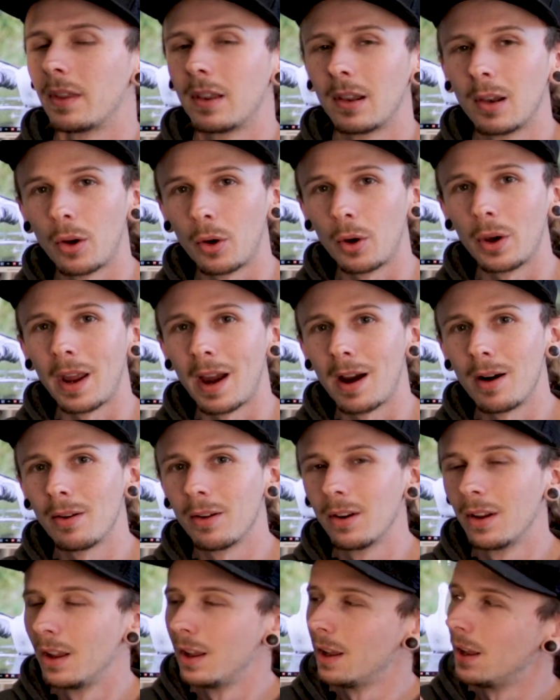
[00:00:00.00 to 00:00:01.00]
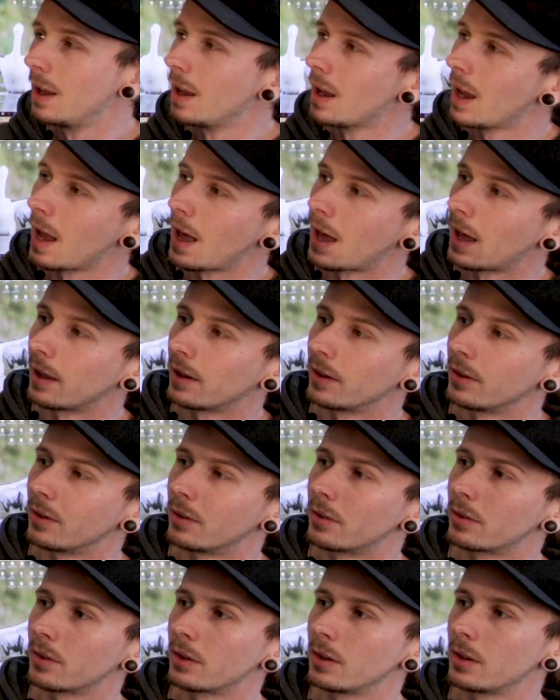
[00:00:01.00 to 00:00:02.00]
block it out. And
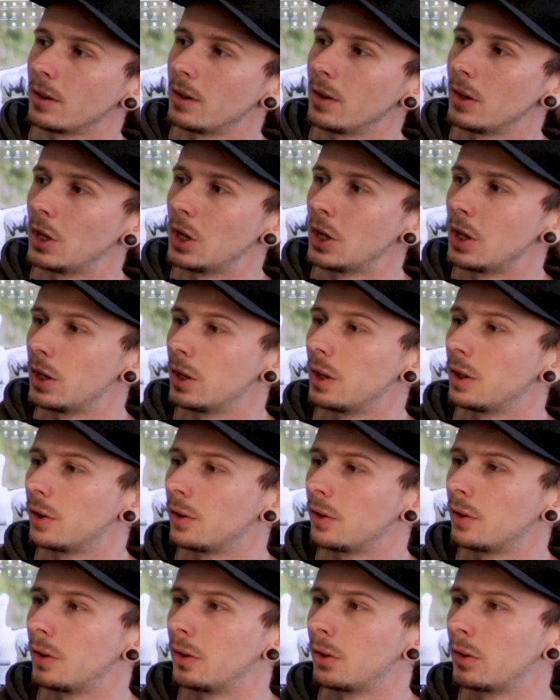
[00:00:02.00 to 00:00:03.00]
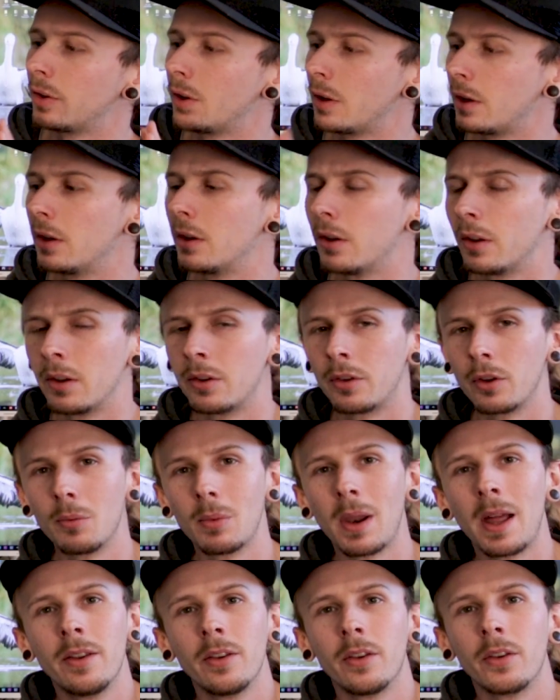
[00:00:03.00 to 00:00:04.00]
the zoom
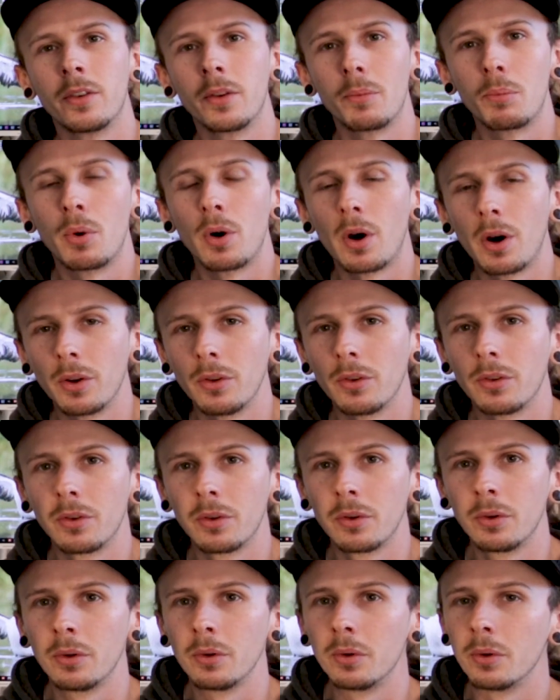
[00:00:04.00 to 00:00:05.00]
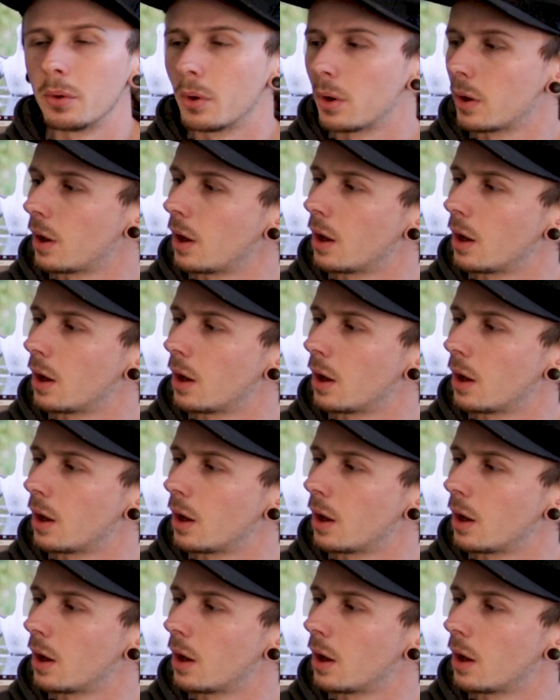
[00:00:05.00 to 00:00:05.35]
lenses are prone to